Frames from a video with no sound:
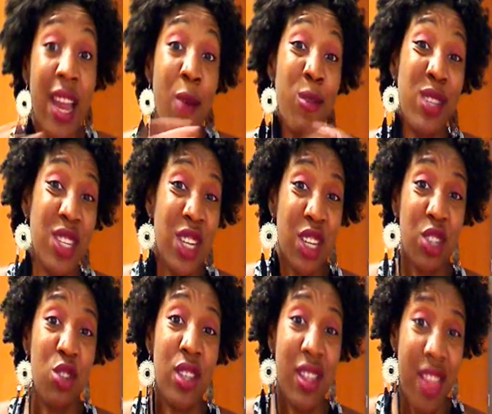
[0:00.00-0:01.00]
then I would
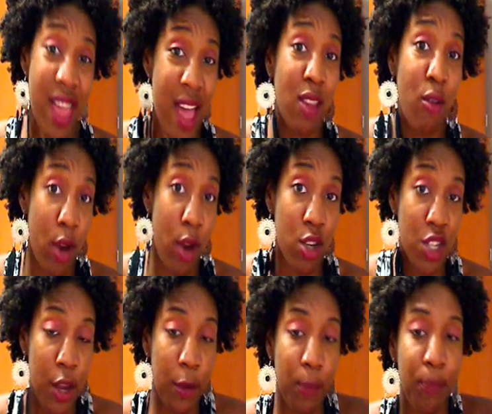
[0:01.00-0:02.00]
suggest using the aloe vera
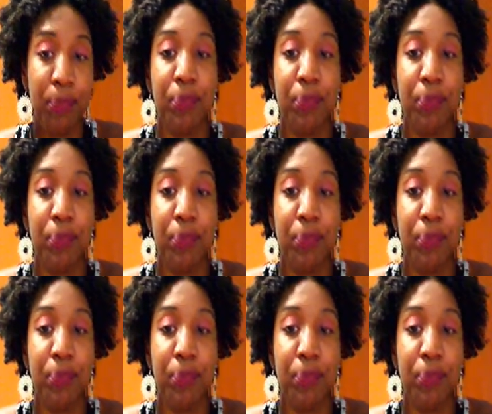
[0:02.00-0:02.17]
gel.